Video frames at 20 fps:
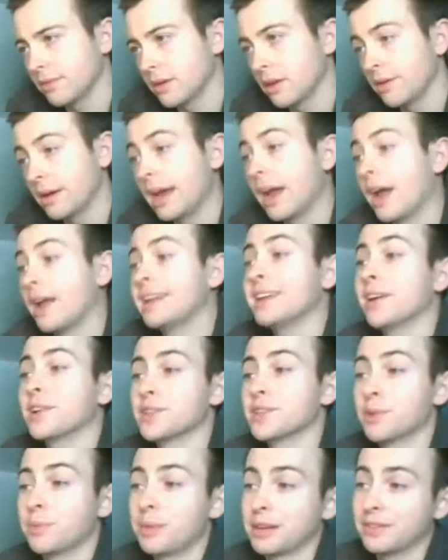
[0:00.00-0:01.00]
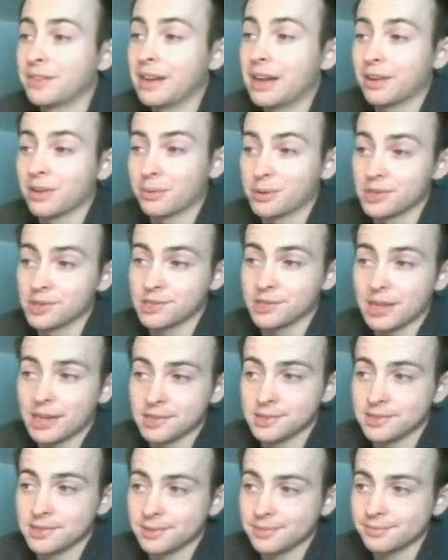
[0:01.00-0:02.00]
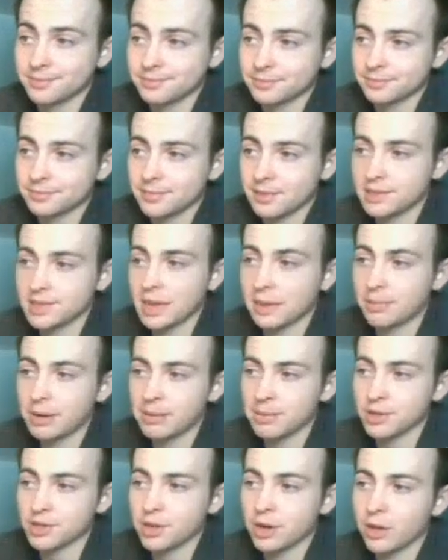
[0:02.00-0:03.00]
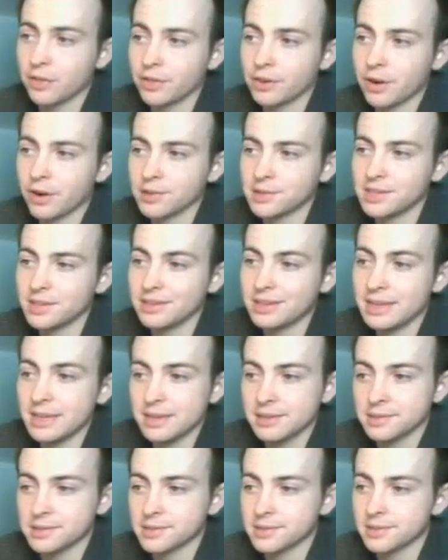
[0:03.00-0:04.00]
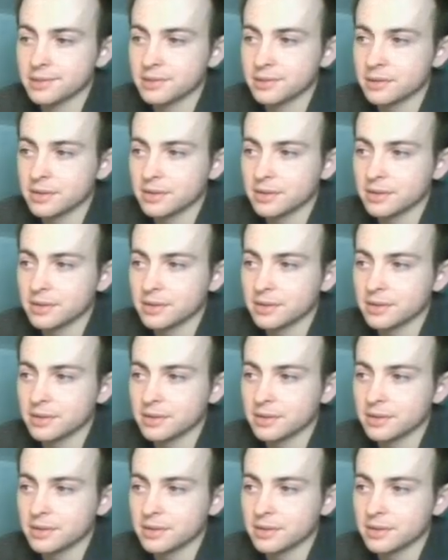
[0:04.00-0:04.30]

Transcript: Oh, and he also picked Valk, which is nice. He's got pretty much all the cards he needs.